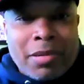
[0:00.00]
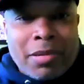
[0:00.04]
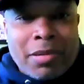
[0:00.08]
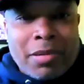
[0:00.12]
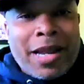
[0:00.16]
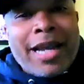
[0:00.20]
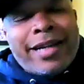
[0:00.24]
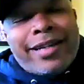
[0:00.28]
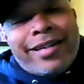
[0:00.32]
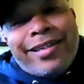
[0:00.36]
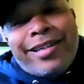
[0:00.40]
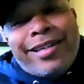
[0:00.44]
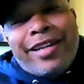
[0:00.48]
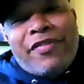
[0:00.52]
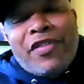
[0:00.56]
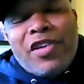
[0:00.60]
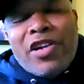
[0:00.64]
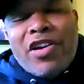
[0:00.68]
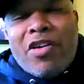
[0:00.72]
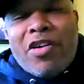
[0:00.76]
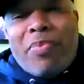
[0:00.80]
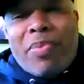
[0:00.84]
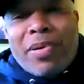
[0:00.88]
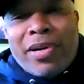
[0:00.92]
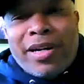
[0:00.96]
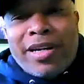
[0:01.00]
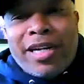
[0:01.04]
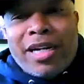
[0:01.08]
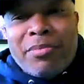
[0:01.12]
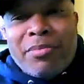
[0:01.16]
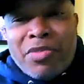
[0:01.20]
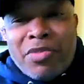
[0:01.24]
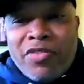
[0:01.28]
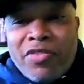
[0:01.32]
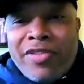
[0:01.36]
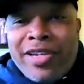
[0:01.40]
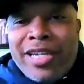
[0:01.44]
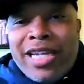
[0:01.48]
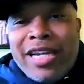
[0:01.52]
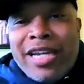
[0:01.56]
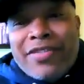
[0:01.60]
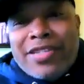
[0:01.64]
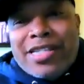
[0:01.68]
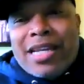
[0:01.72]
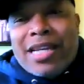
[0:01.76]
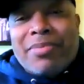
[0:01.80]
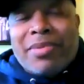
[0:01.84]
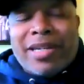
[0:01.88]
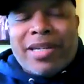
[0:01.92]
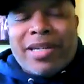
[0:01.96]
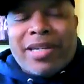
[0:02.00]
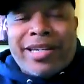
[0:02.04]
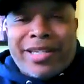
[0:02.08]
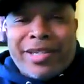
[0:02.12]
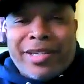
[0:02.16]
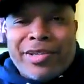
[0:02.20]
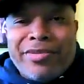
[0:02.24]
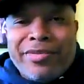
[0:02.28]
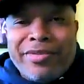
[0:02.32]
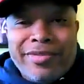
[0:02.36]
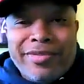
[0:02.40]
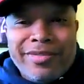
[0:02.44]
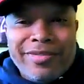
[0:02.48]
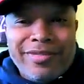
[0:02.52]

Like, if you're gonna put her in a movie, give her something to do.